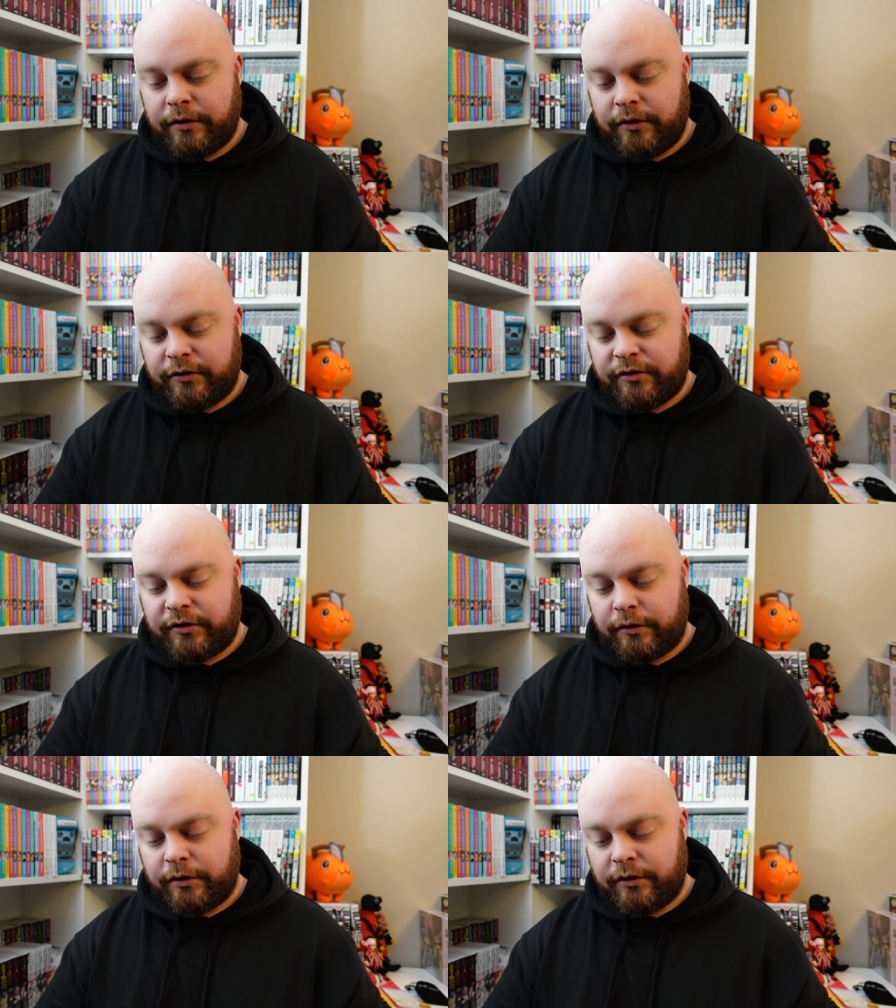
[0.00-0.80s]
This
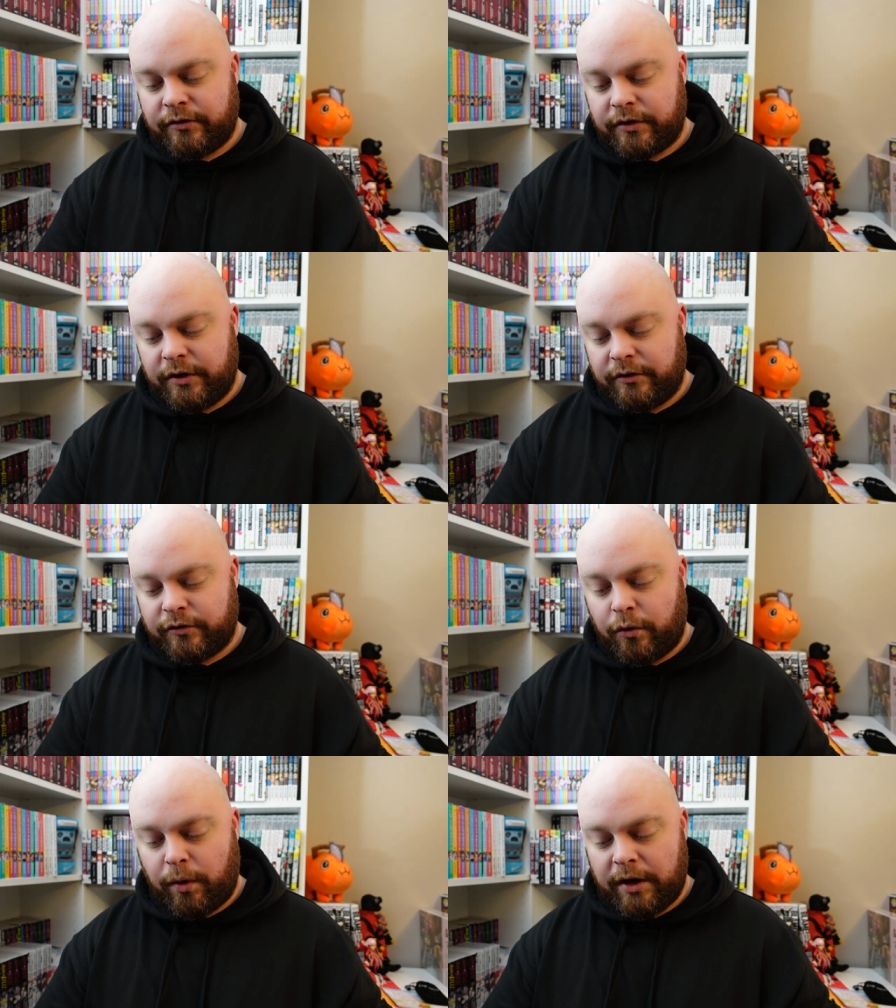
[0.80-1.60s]
series is
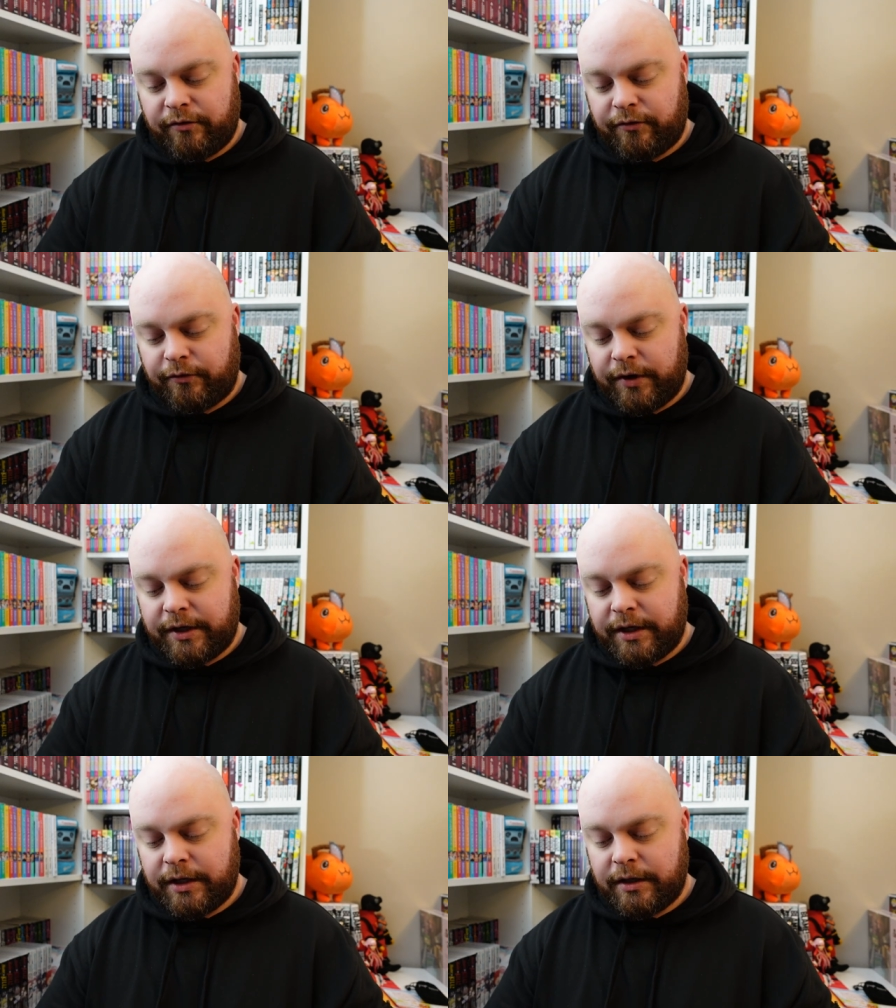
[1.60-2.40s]
quite
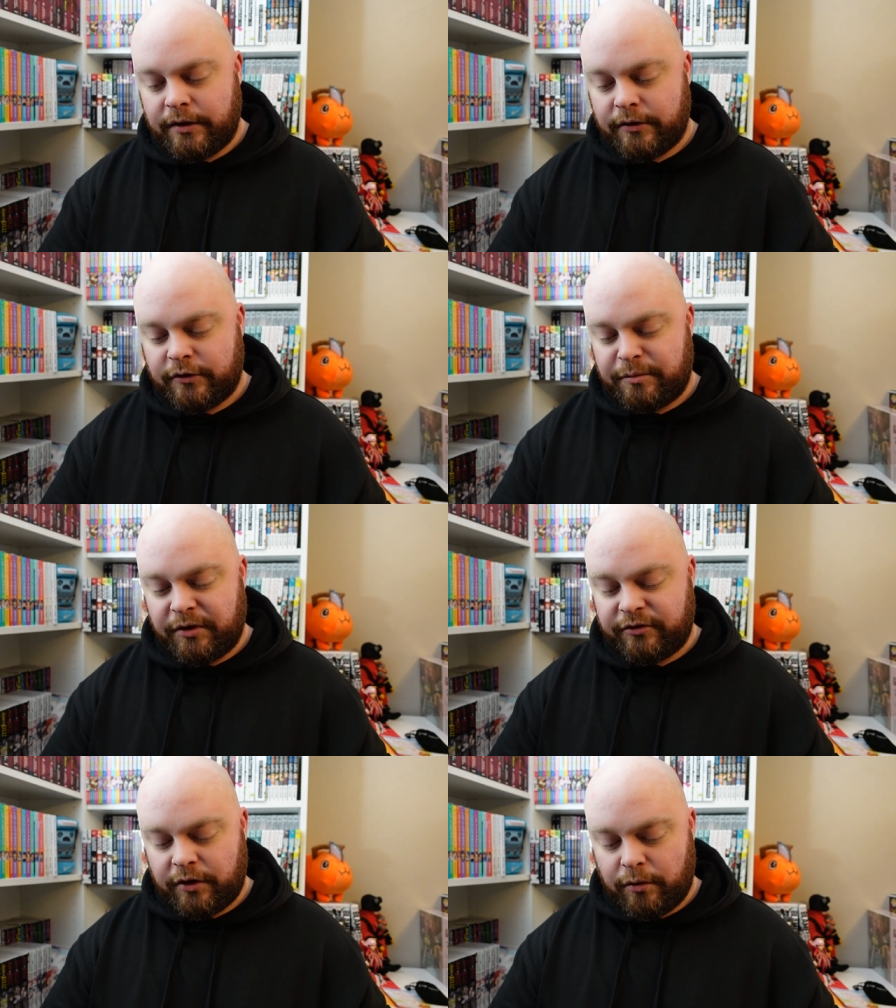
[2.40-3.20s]
freaky,
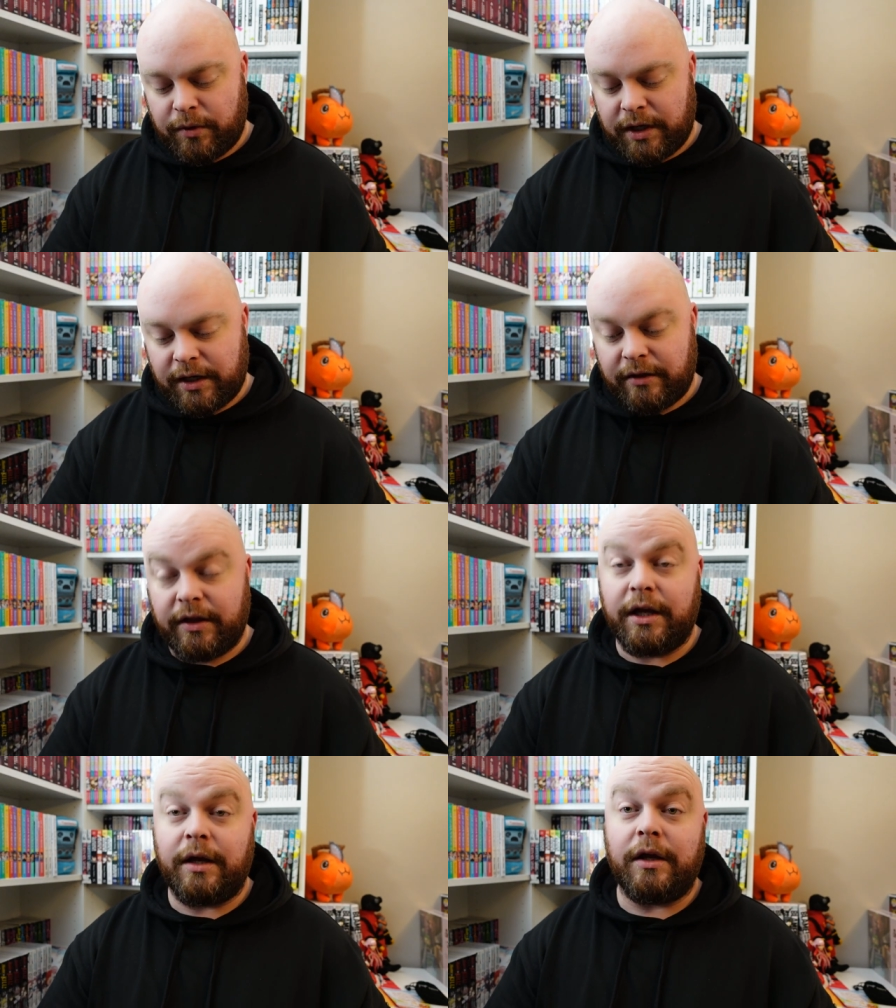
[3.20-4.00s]
especially when
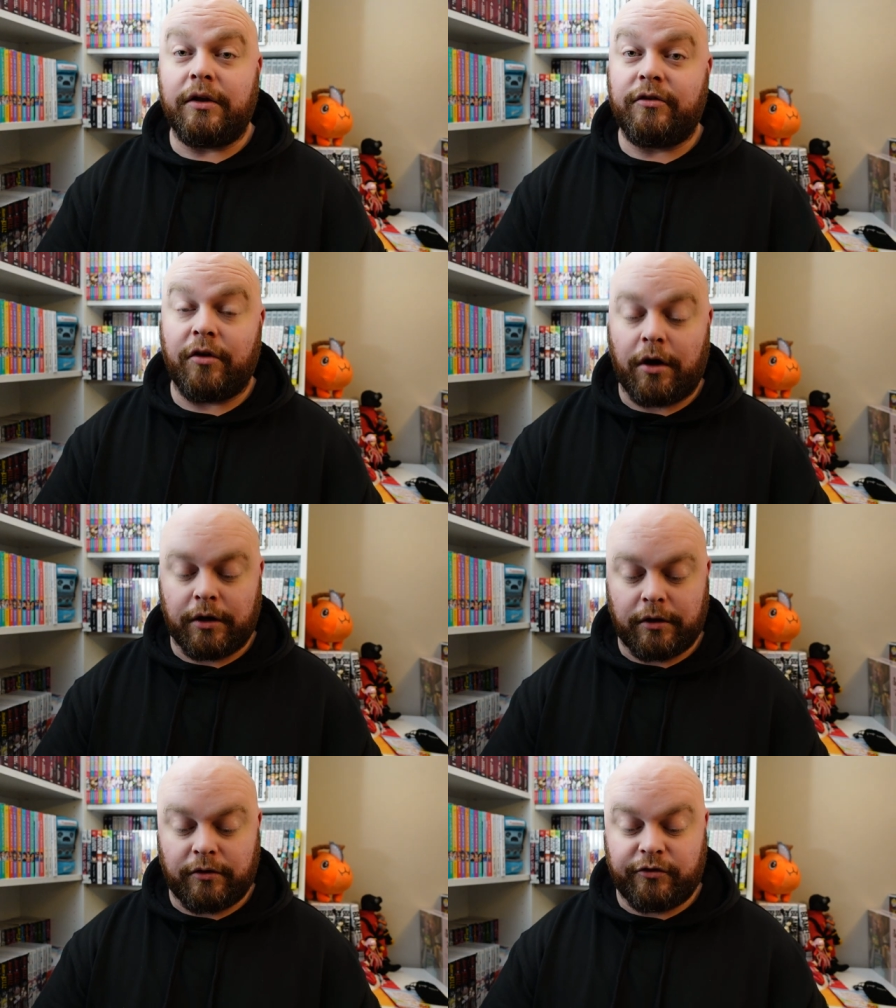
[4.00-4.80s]
they
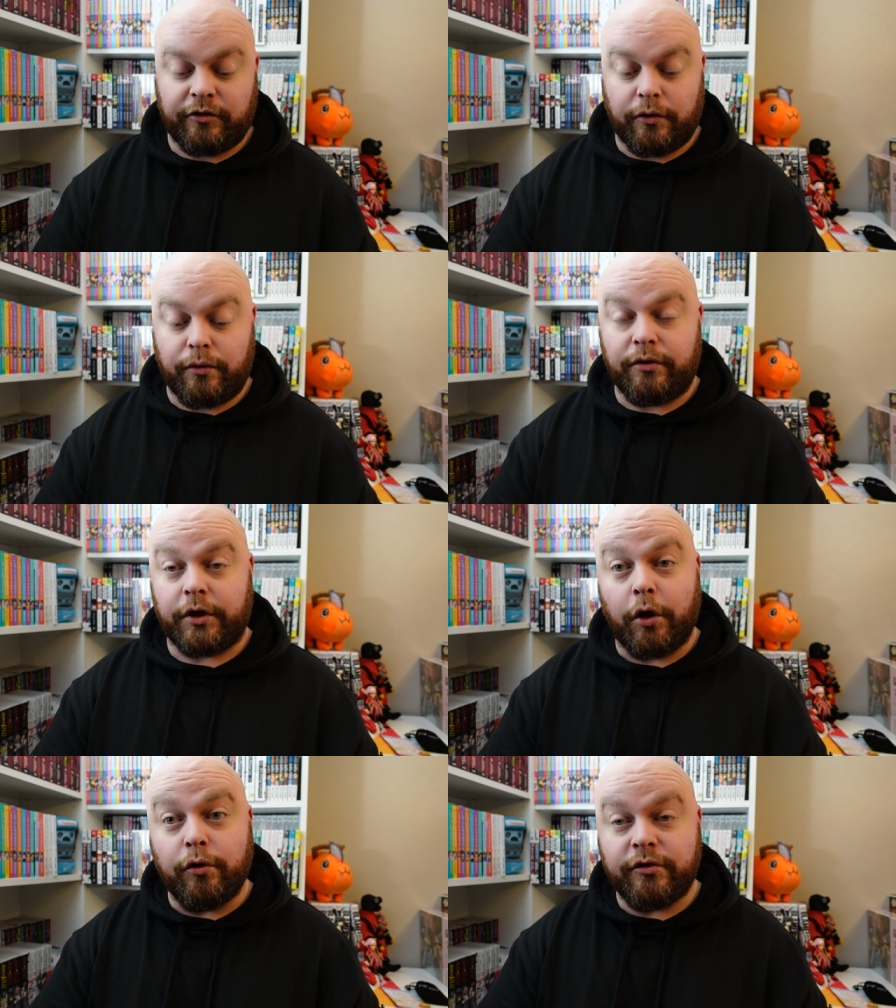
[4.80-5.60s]
talk and show the
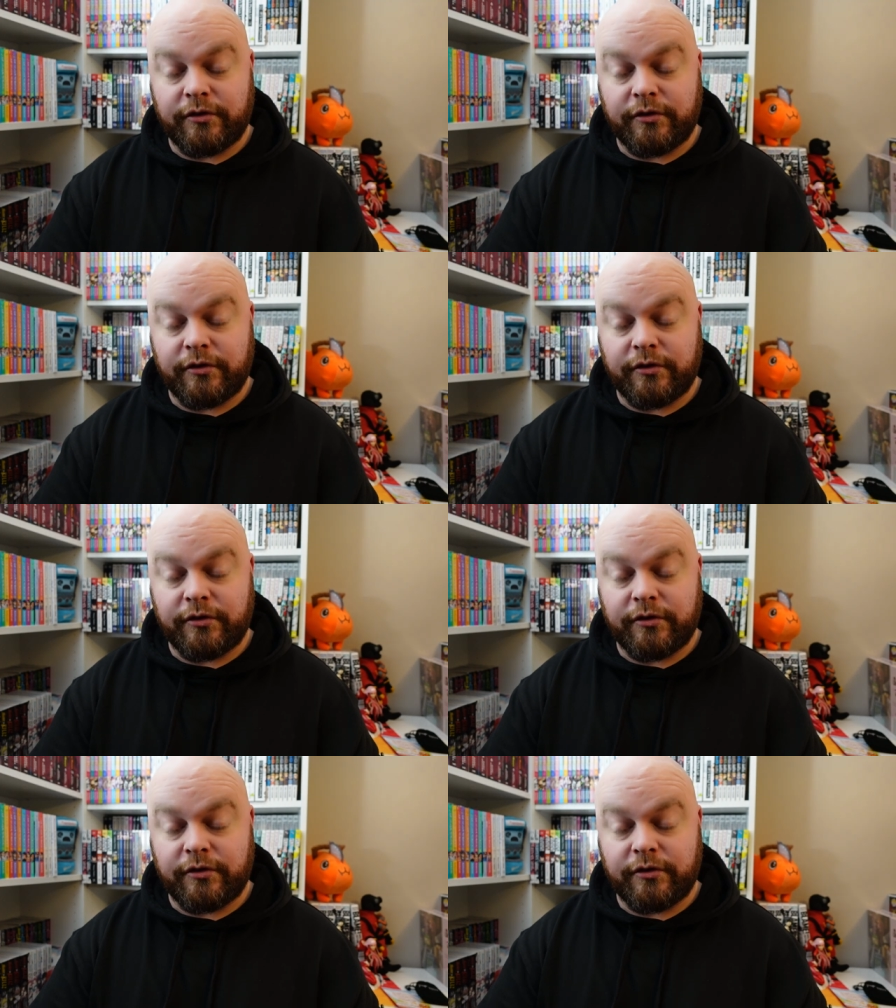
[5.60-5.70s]
ghosts.